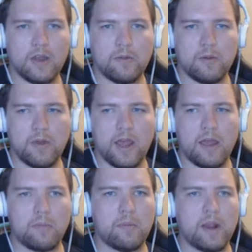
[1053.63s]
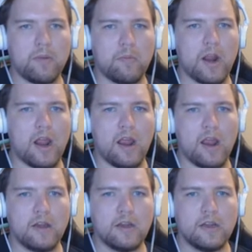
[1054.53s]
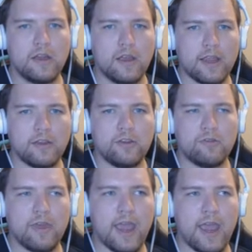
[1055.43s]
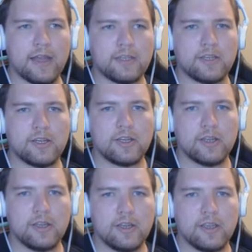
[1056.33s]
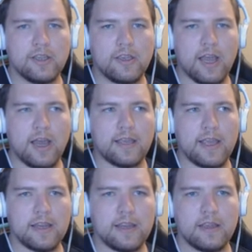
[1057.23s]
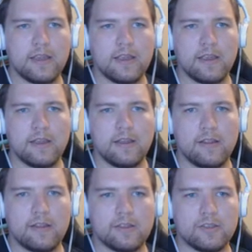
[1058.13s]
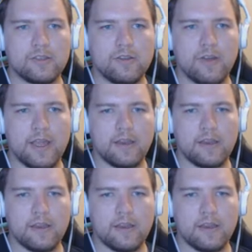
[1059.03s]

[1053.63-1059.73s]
blah, blah, blah, blah, blah, blah, blah. I can do that. Got it. Let's do it.